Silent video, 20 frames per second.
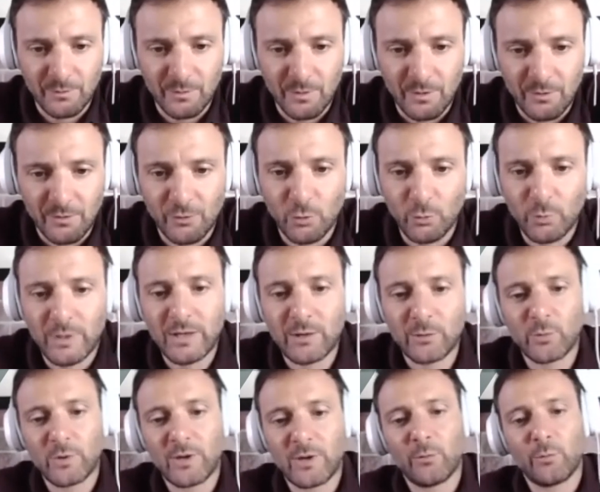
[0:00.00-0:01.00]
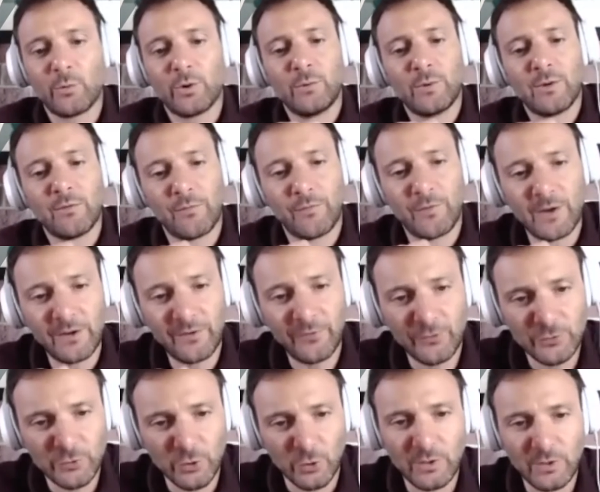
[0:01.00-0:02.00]
So when we have a very
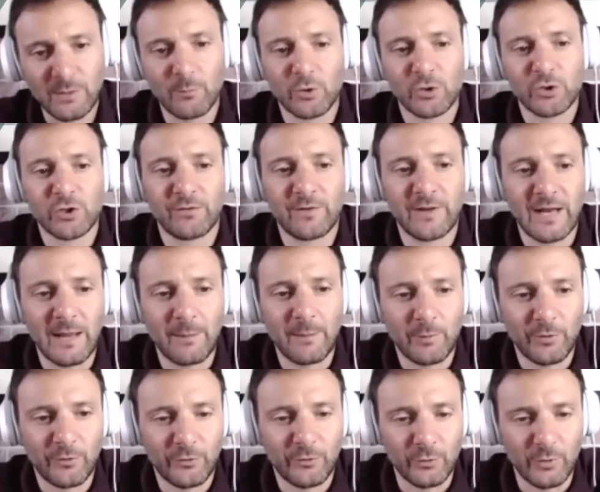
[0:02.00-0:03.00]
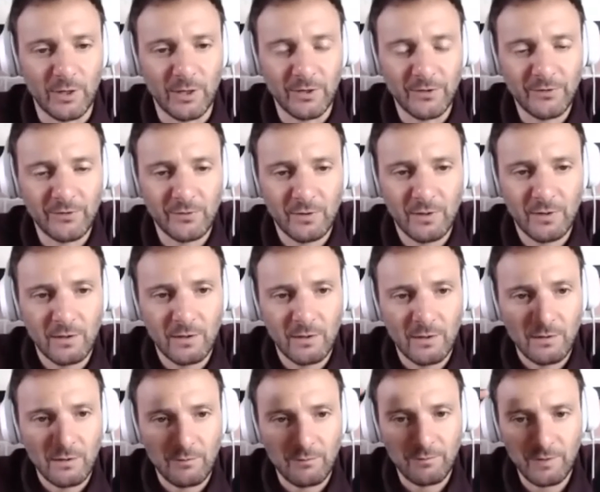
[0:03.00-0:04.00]
strong emotion that happens to us,
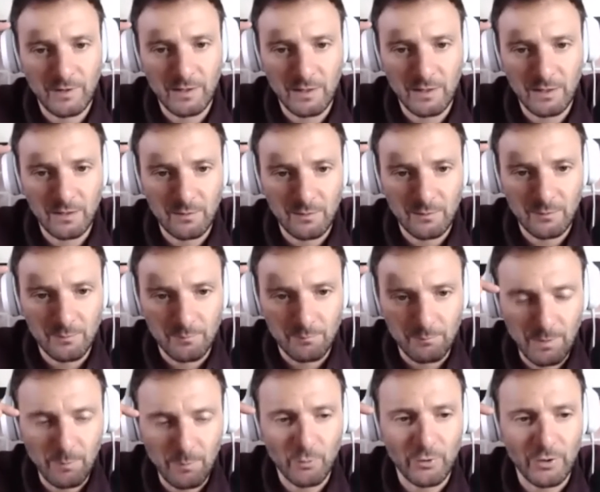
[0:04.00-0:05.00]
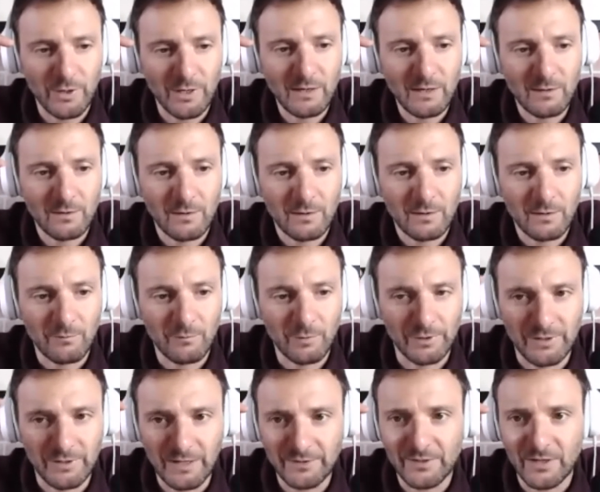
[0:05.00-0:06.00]
the memory, the
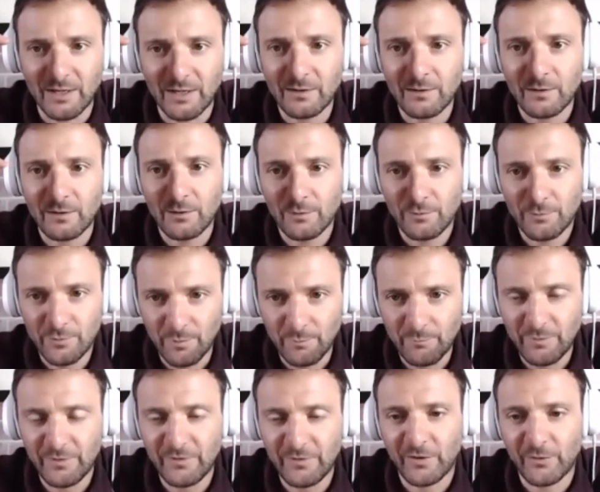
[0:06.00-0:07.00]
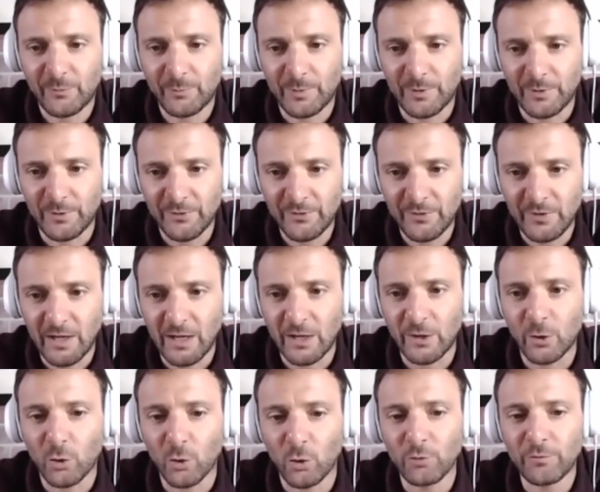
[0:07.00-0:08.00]
data from this experience, and
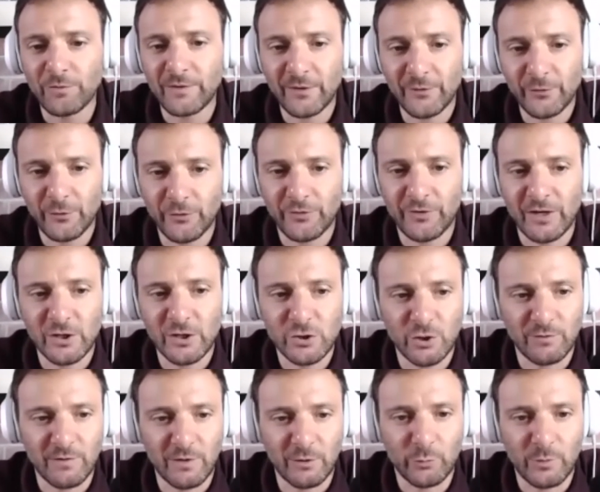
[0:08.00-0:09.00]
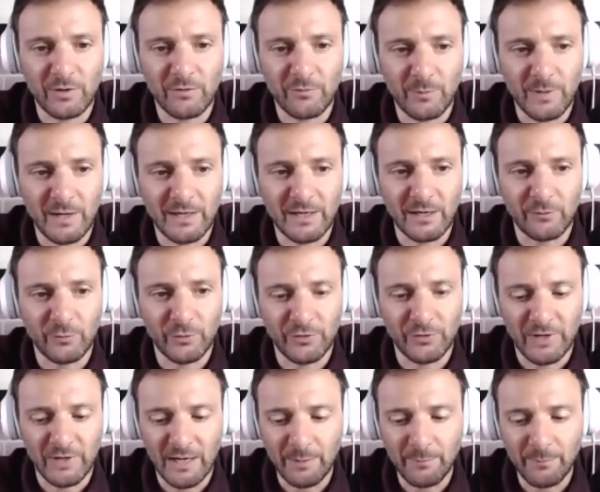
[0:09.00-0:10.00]
all the associations that we have made at the
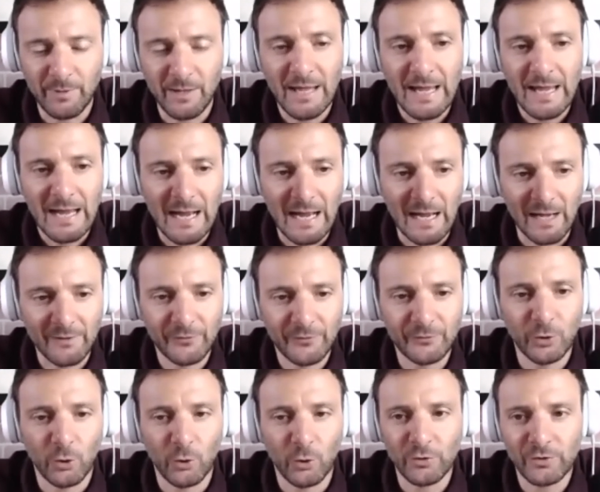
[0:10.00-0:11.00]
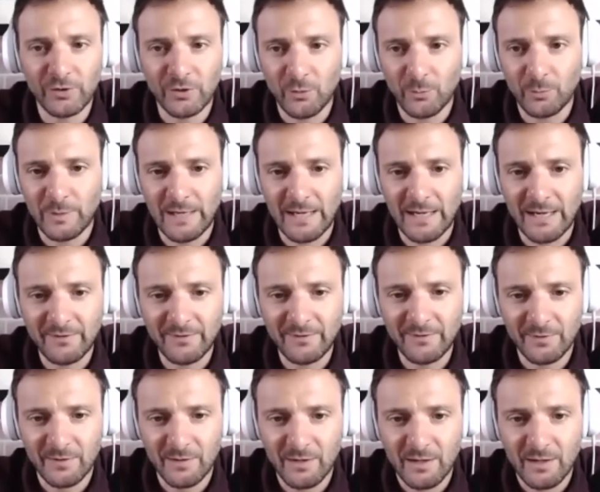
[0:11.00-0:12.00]
time are stored in a
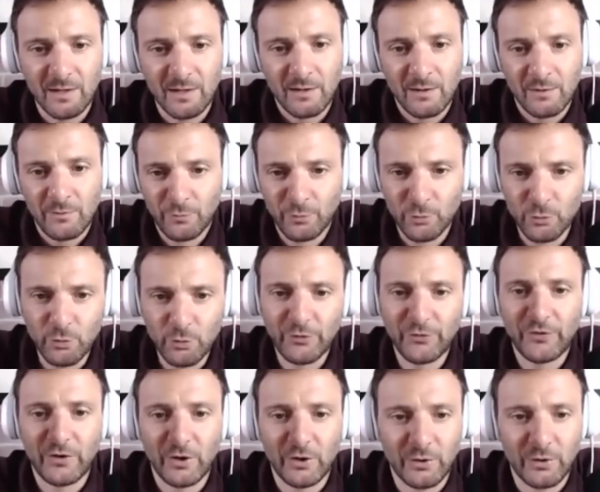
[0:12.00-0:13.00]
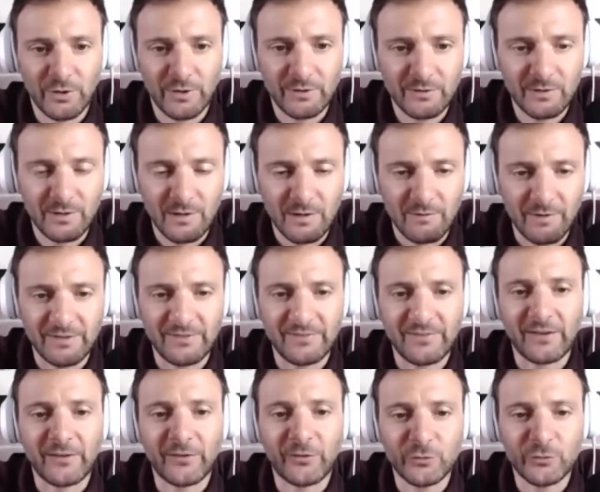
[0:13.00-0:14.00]
place through a circuit that is
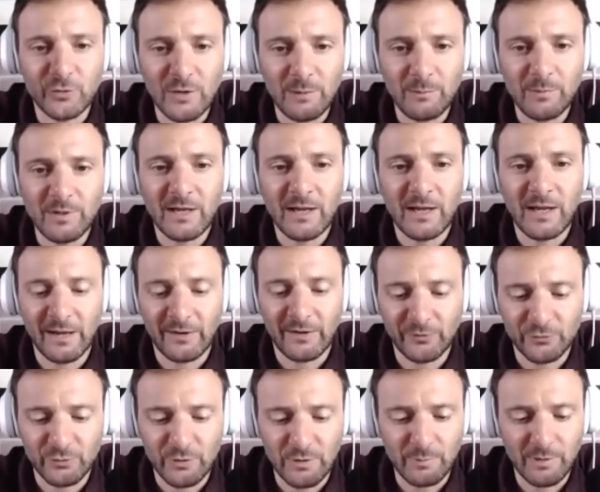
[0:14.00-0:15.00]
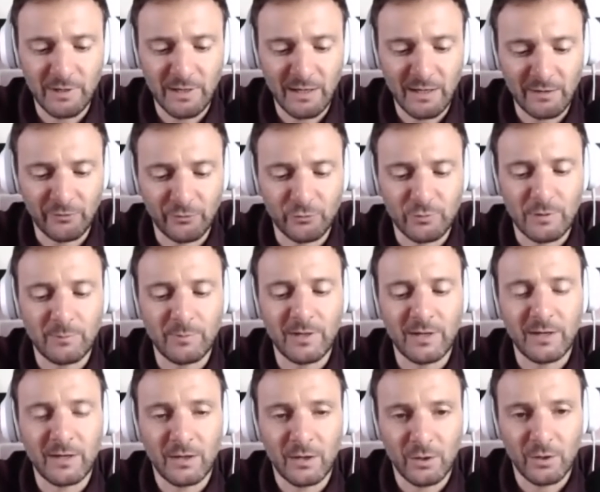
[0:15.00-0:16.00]
extremely, extremely,
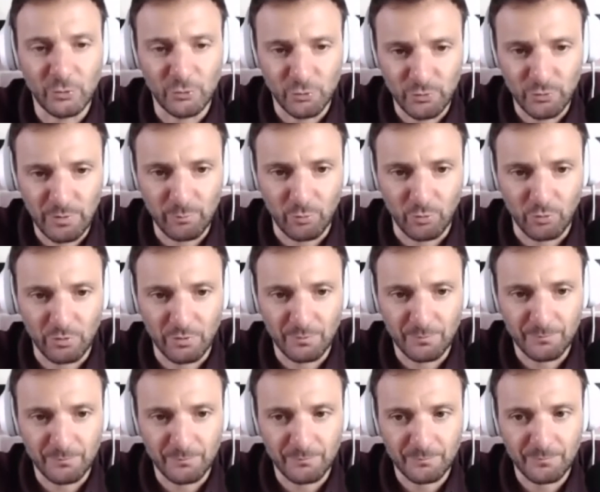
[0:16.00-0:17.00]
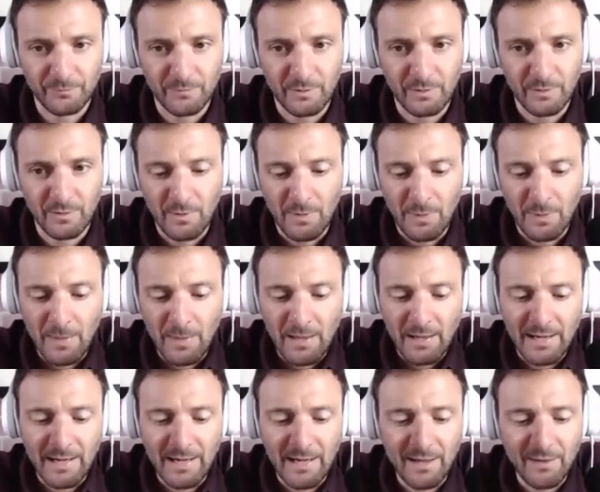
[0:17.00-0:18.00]
extremely durable.
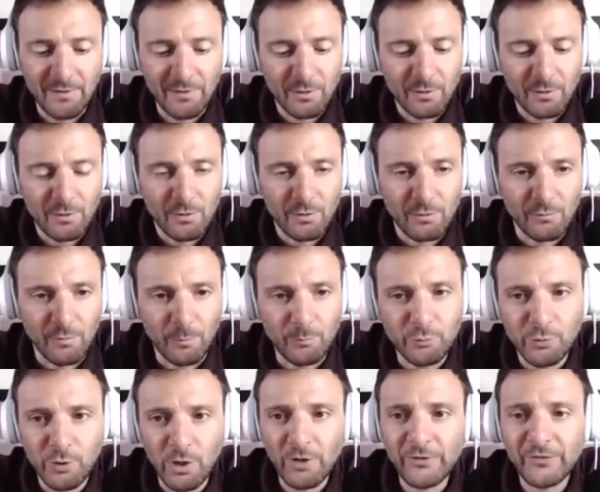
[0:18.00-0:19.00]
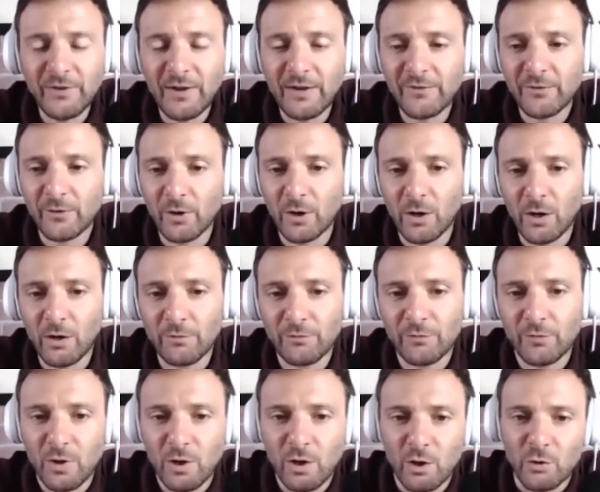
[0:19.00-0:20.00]
And the process of
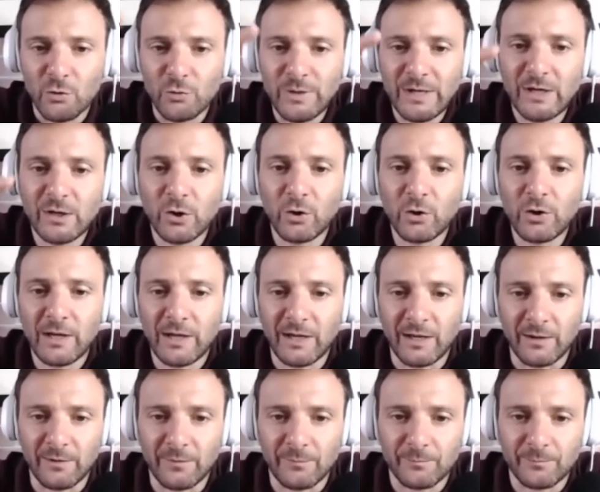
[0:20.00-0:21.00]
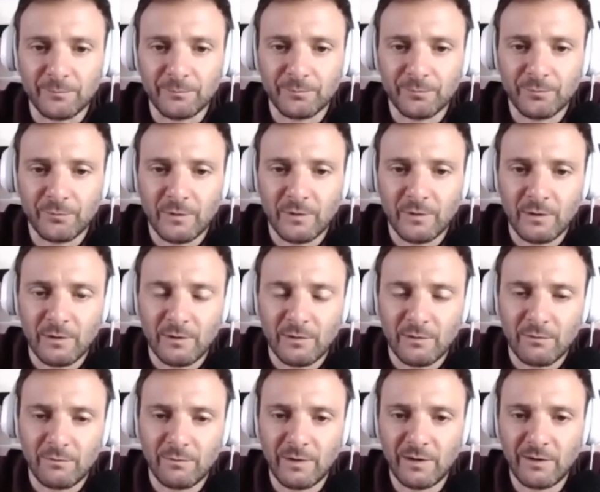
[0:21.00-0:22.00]
recalling
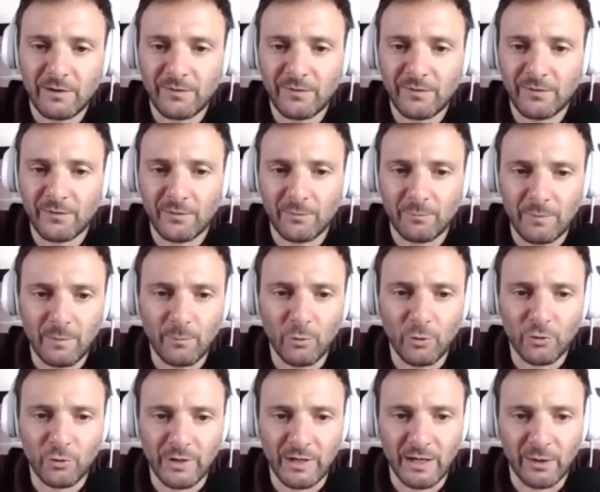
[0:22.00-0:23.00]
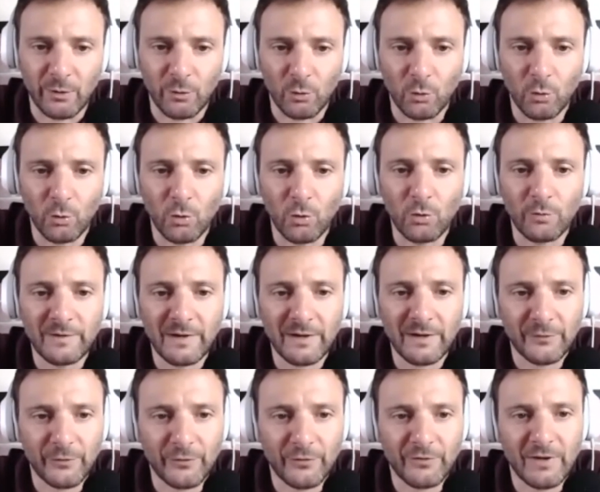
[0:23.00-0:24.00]
this memory and all the
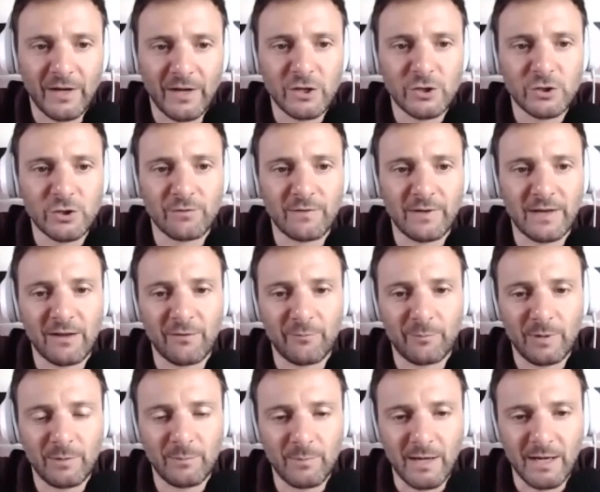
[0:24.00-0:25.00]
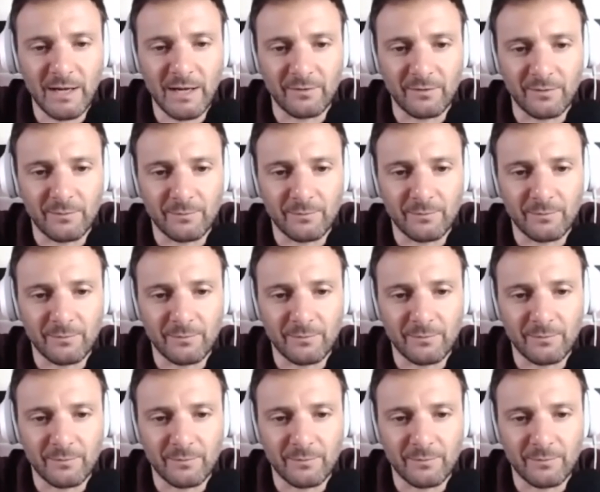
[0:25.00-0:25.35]
associations that have been made,